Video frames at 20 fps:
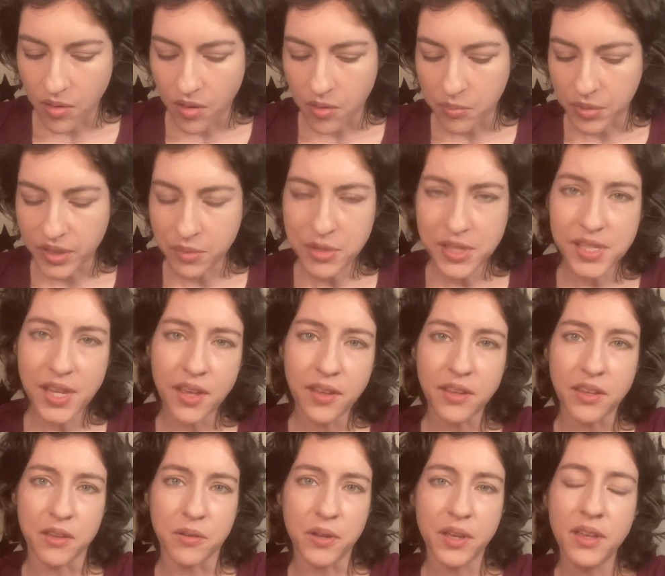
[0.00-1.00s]
But let me tell
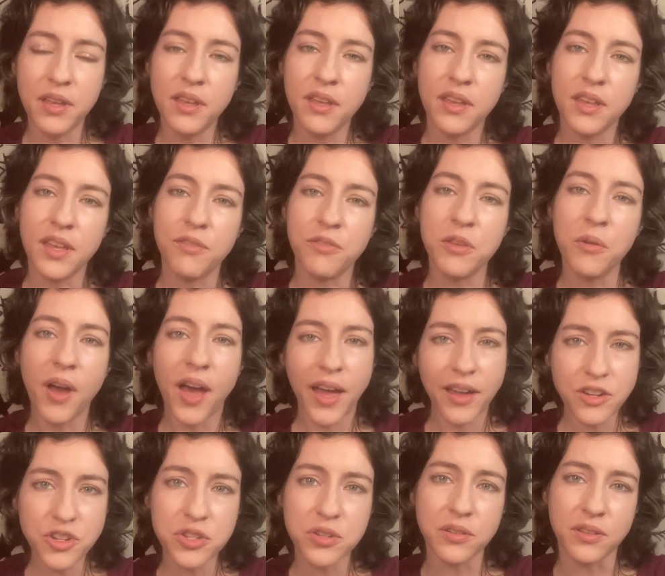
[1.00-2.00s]
you, if you
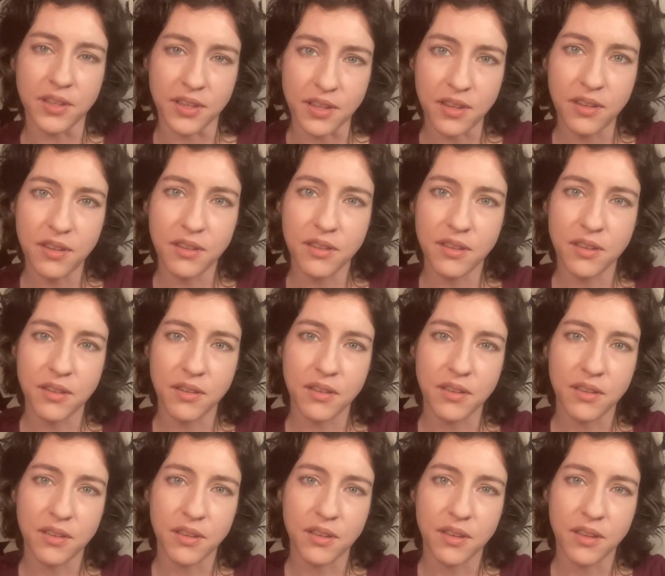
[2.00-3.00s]
actually
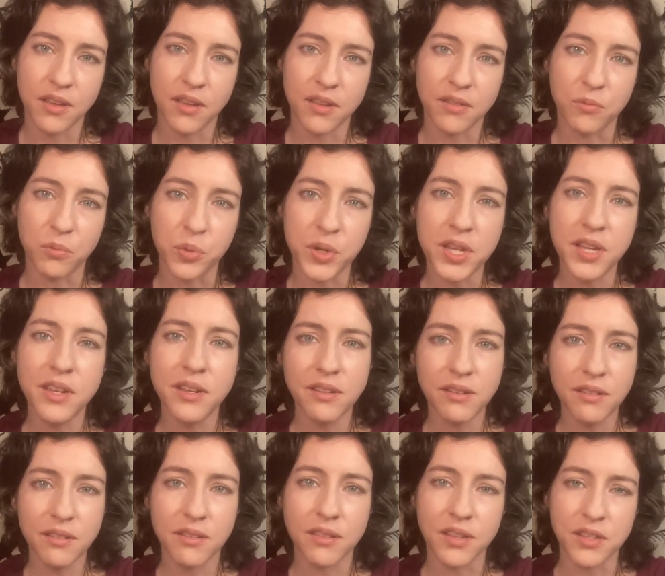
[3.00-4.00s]
read
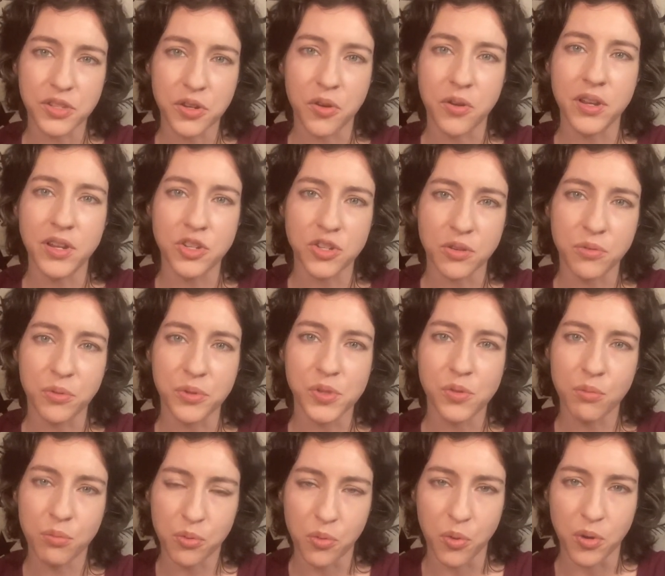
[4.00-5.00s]
the Attorney General's
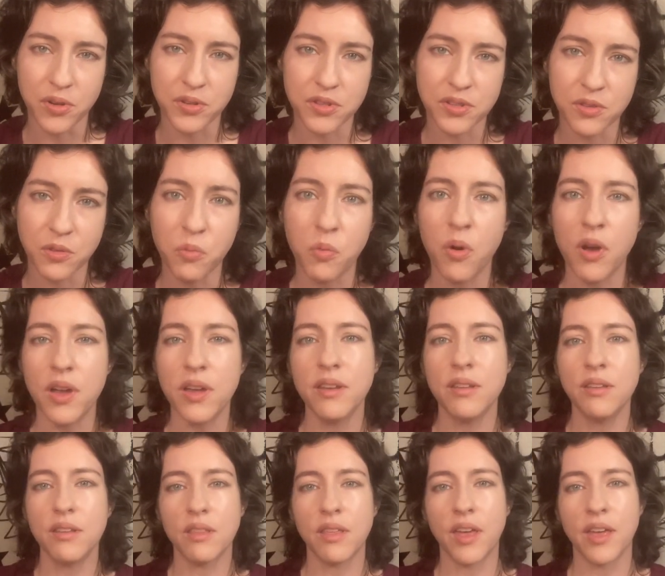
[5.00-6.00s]
report, the
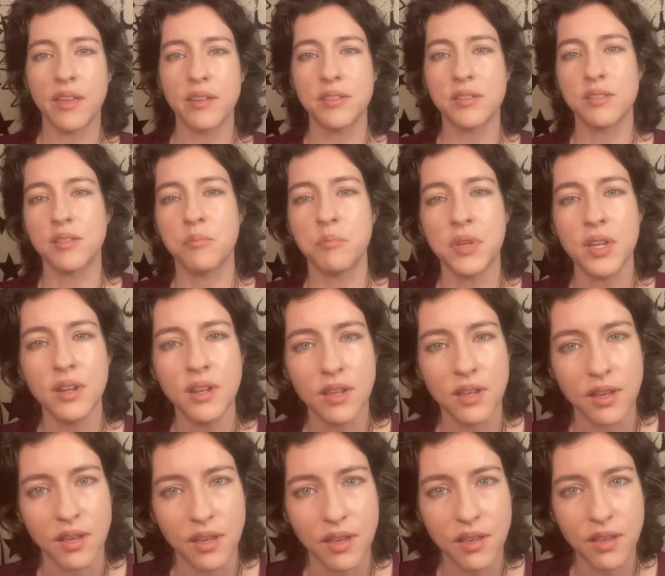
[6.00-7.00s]
one that the
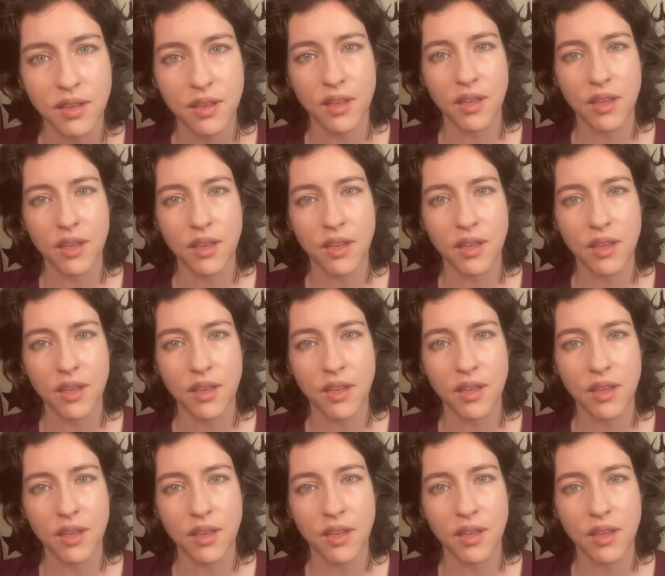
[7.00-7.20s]
media